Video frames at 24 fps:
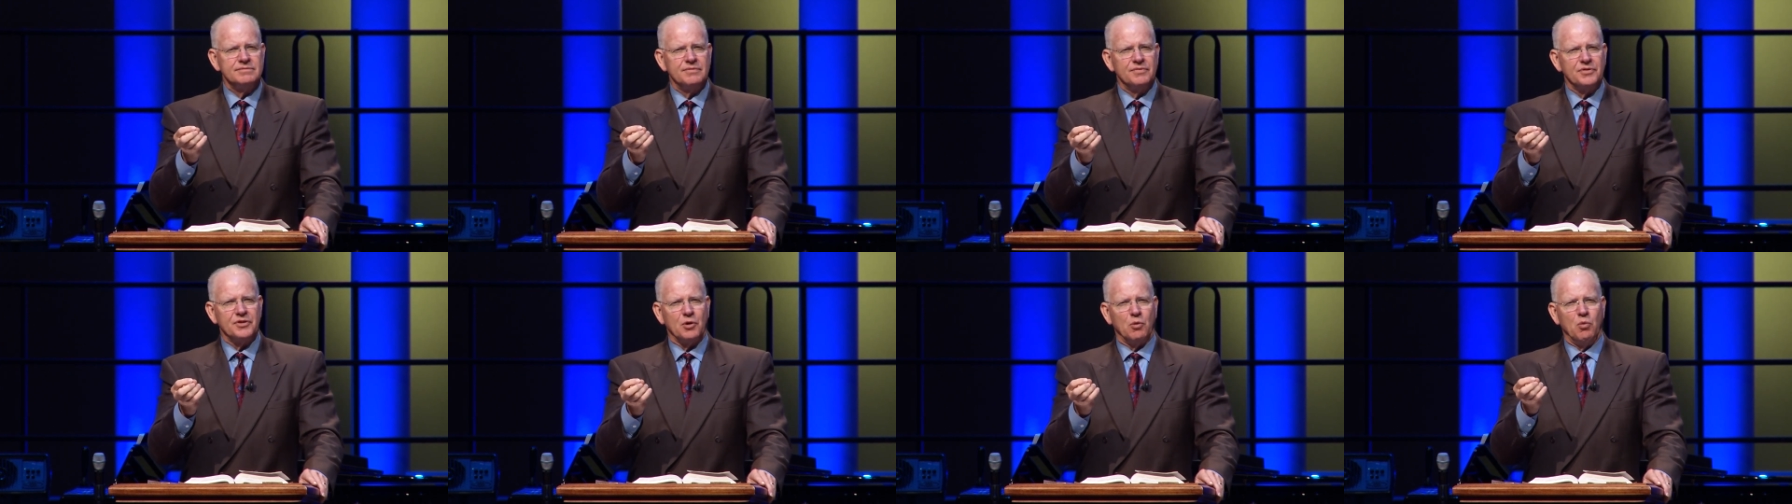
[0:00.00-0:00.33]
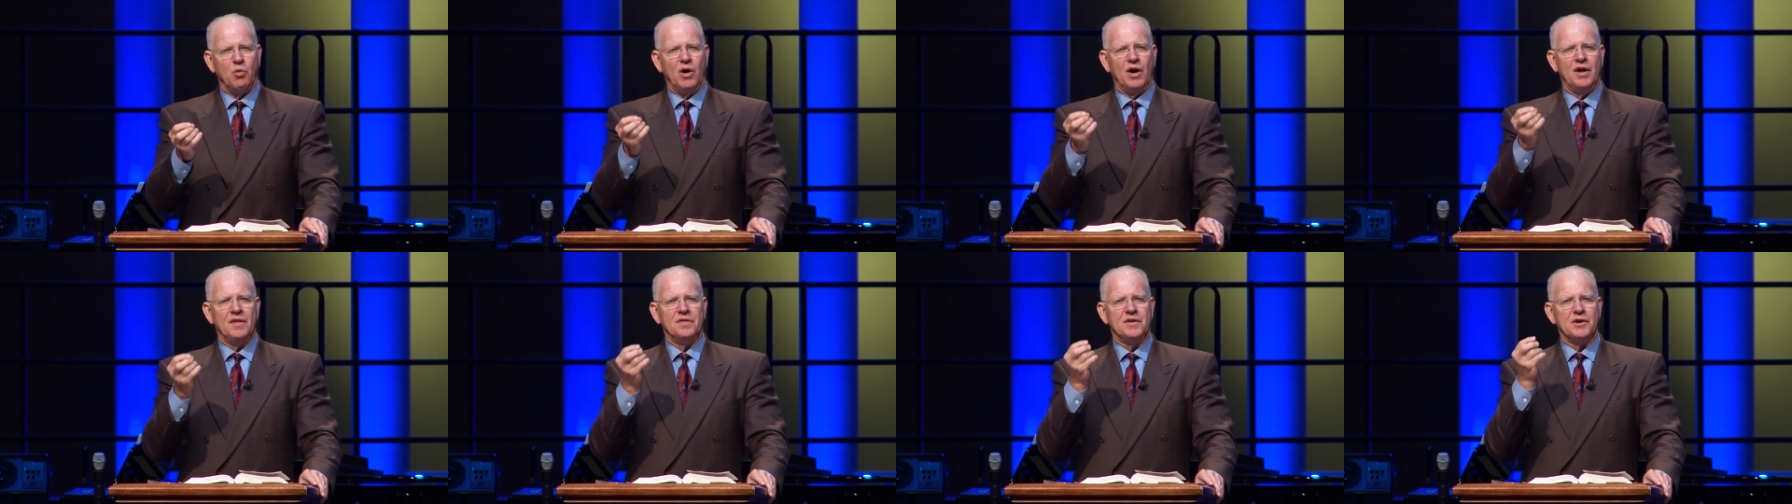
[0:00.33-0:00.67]
the
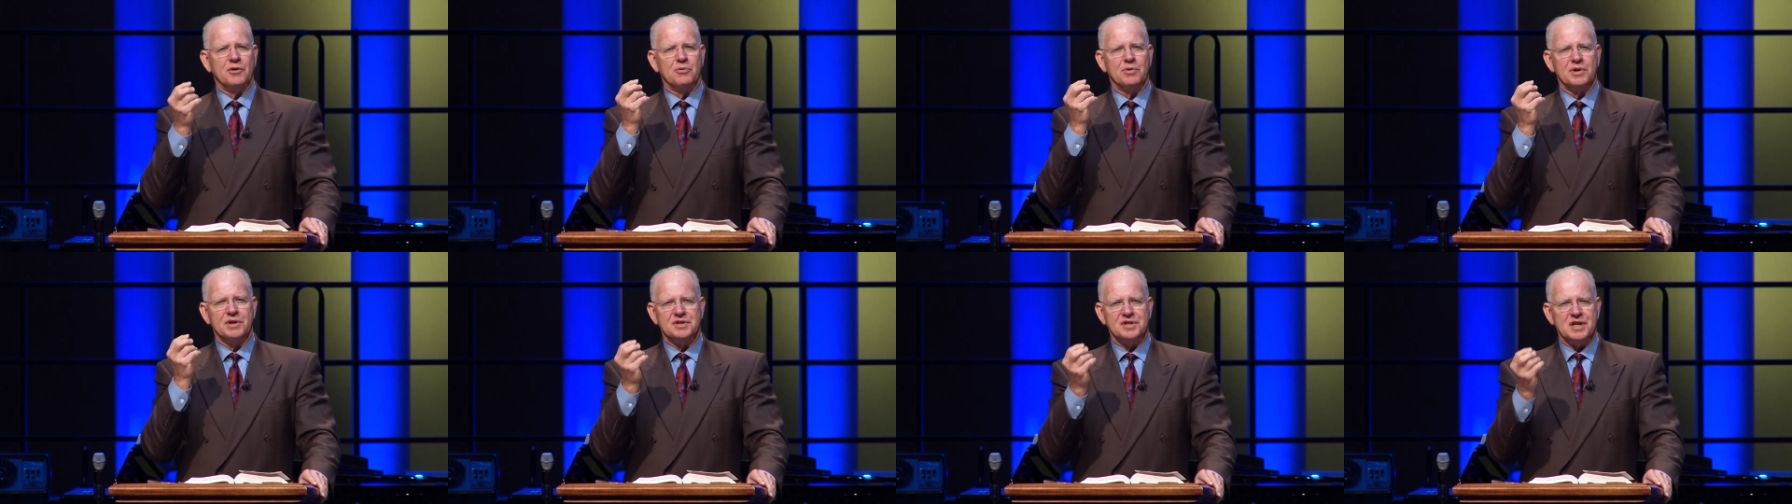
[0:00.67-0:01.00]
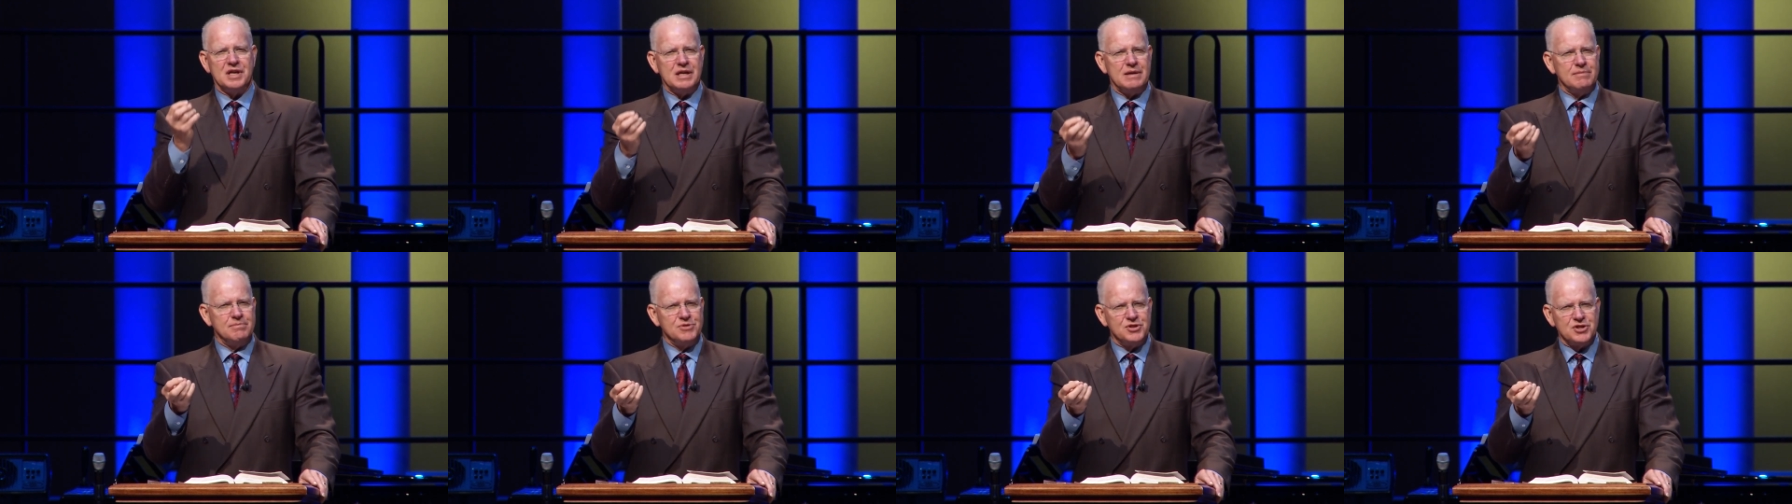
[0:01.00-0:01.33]
one that
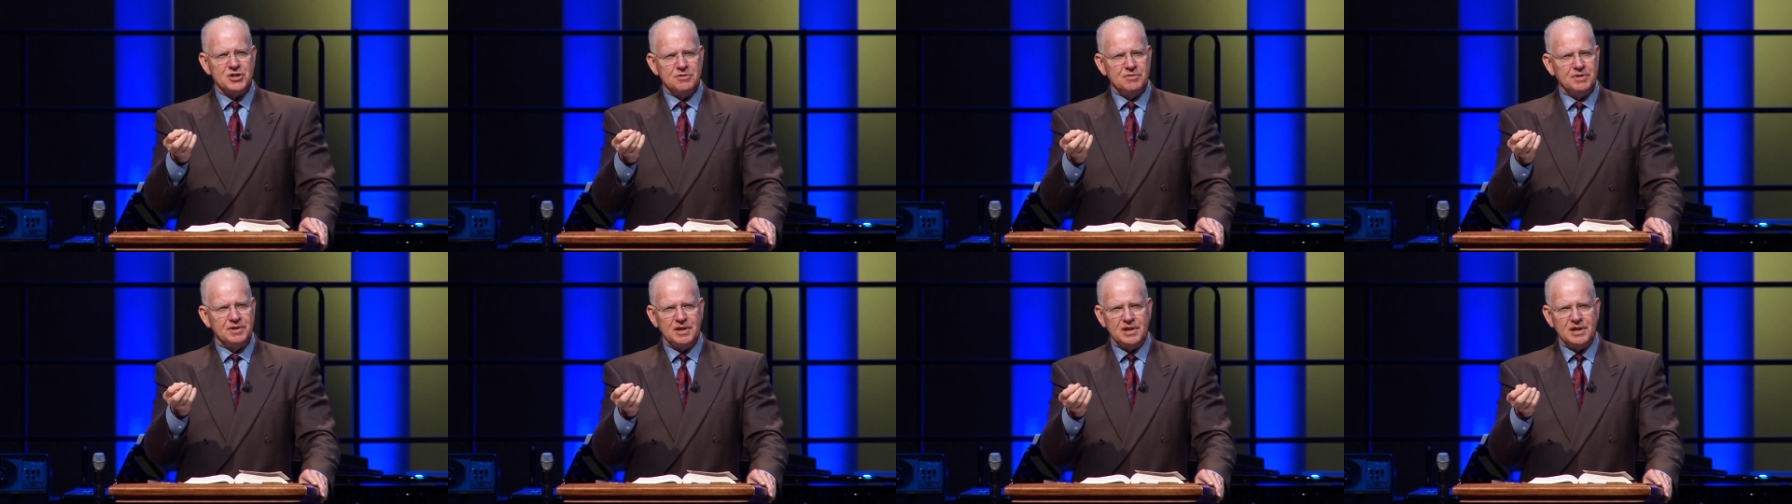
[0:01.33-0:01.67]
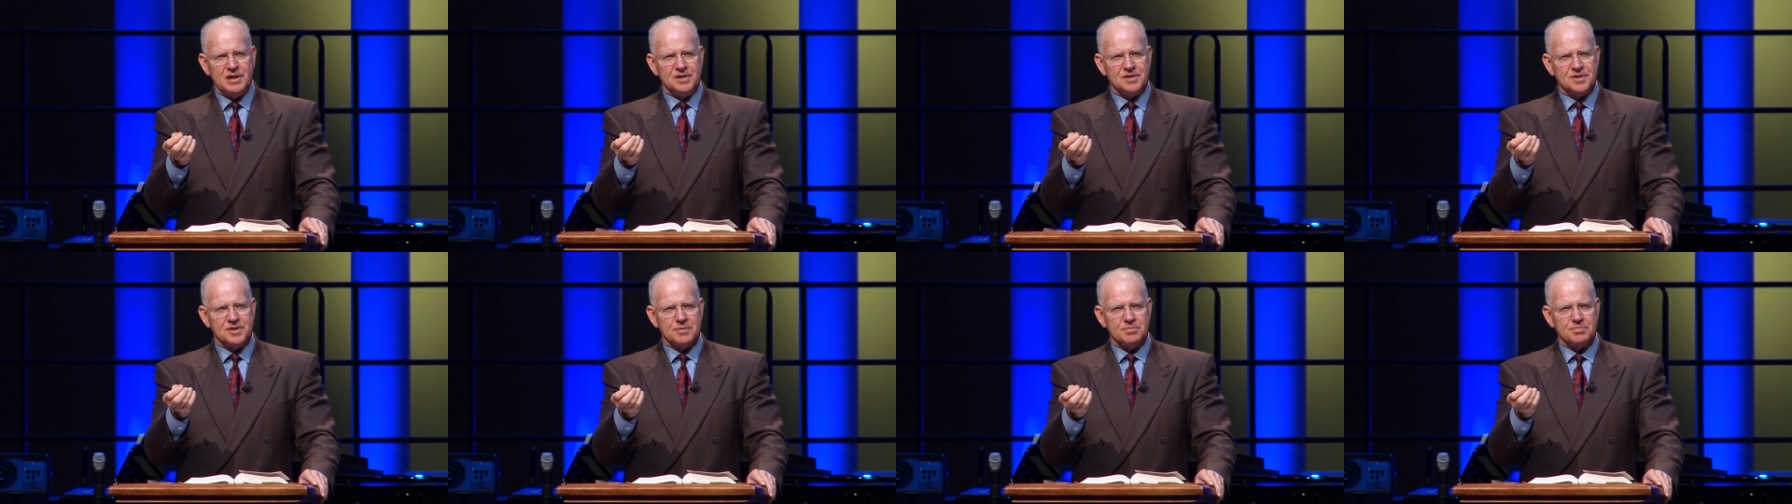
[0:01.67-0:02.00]
redeemed you in
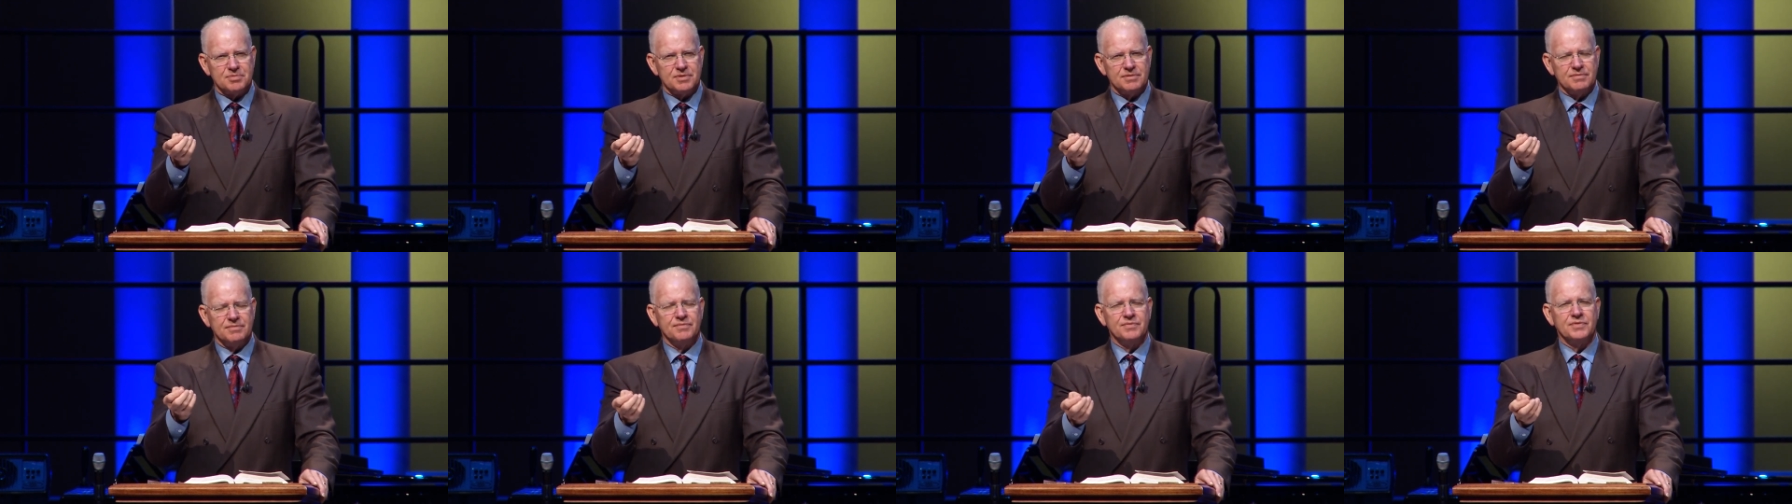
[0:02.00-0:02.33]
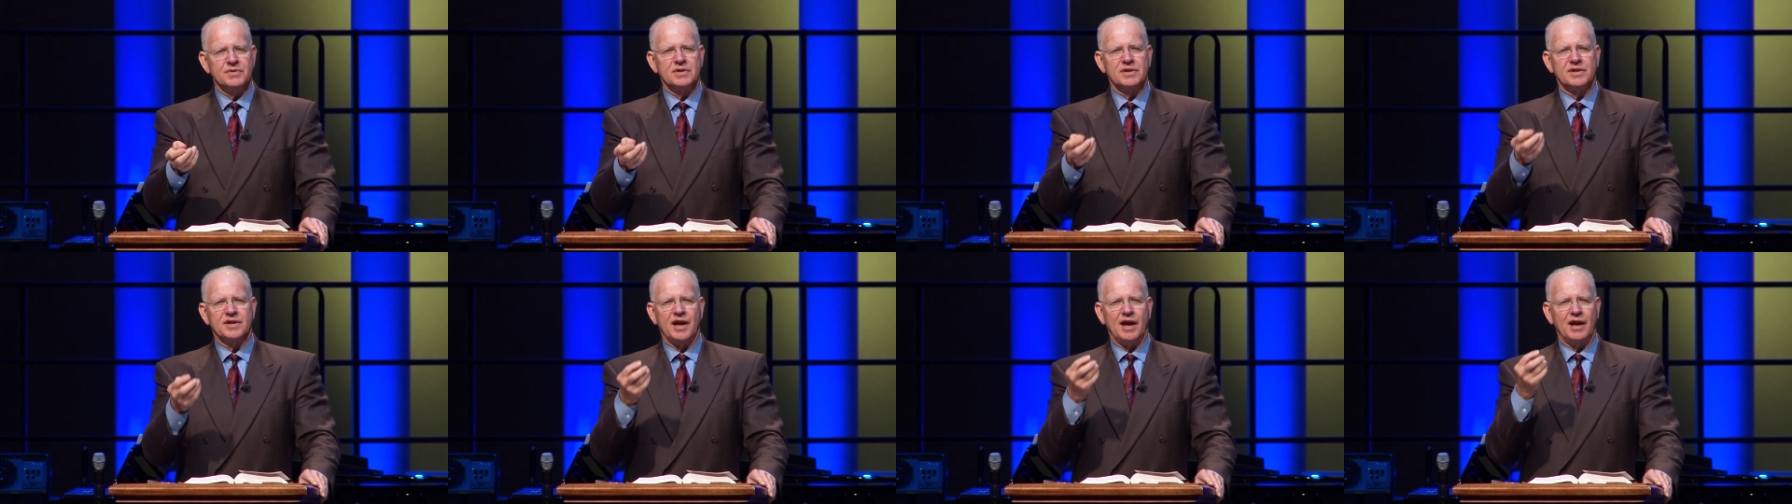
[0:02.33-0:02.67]
Egypt,
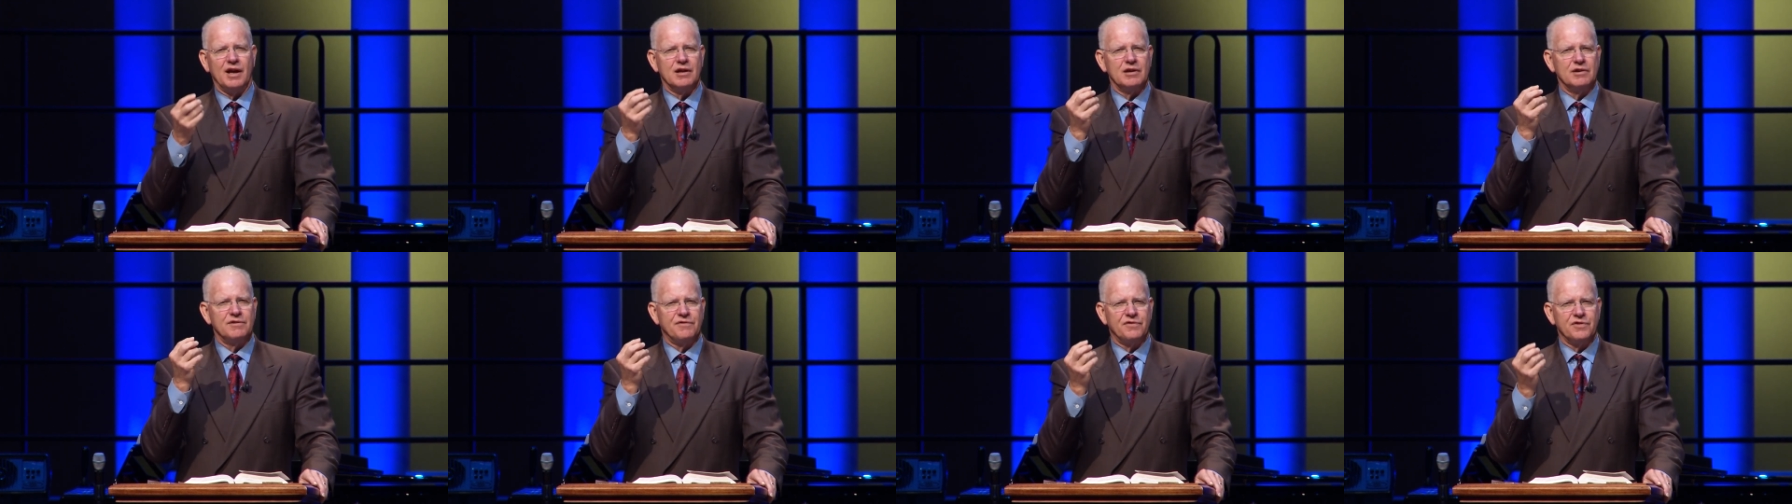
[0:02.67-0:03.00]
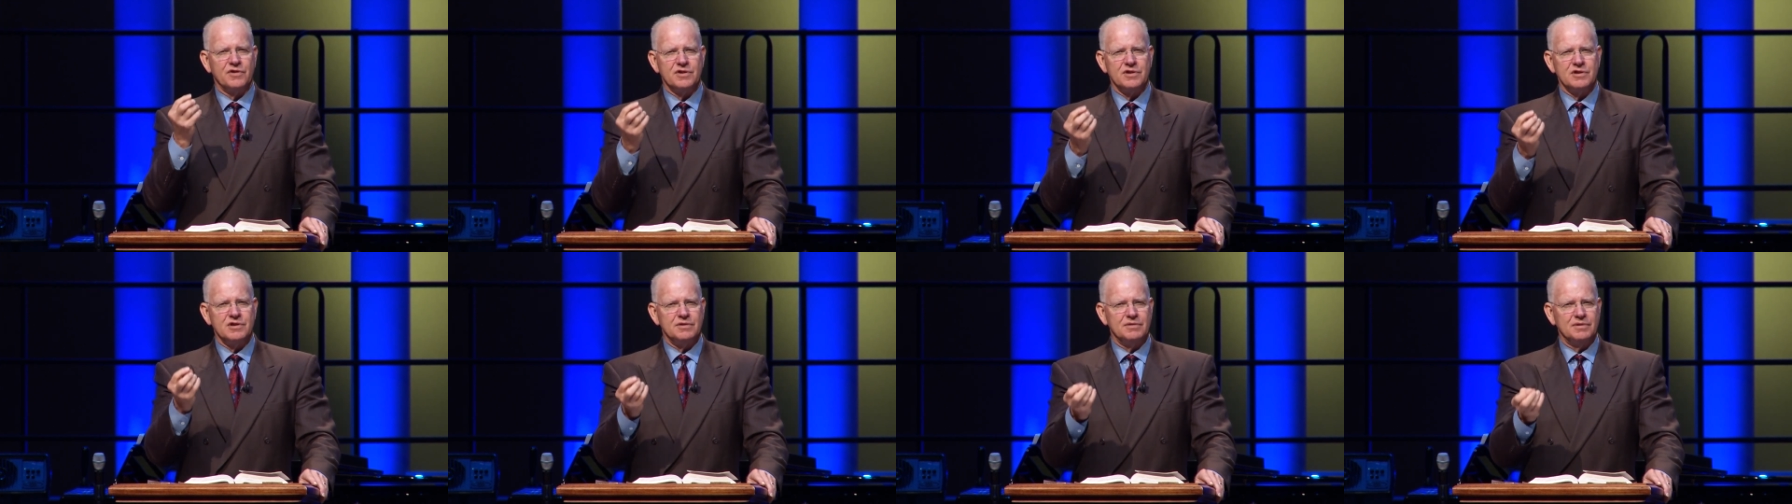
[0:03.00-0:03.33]
cared for
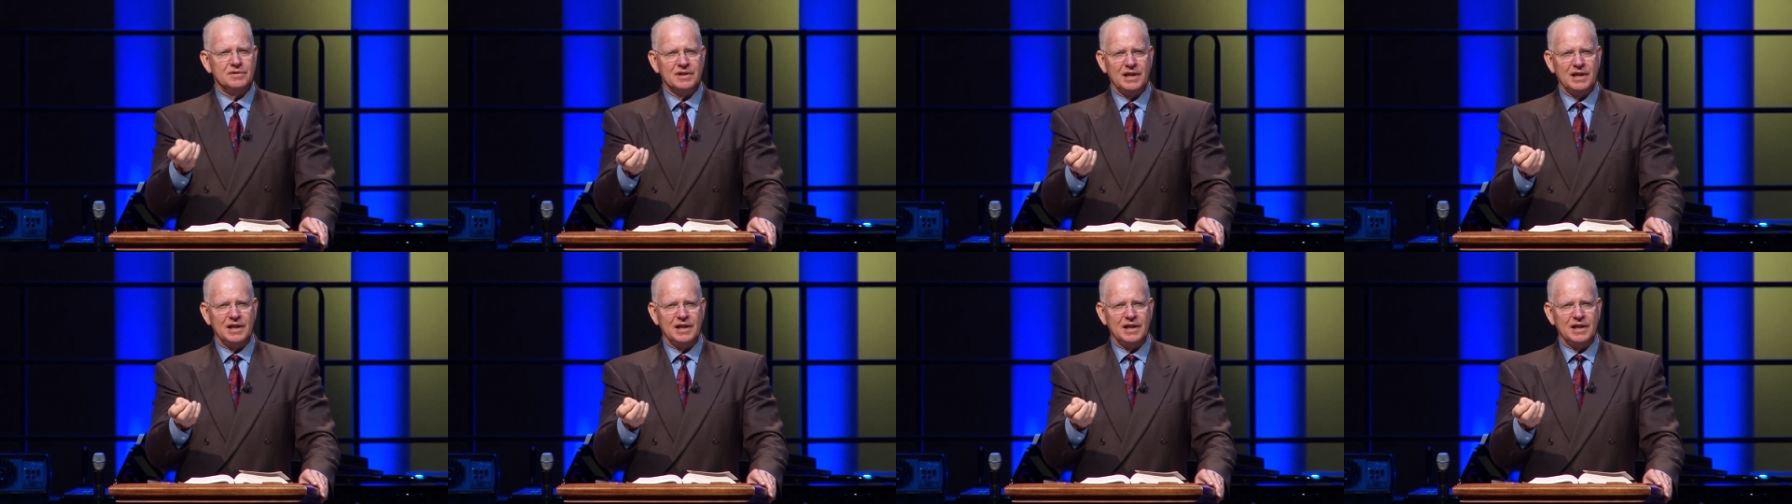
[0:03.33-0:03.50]
you in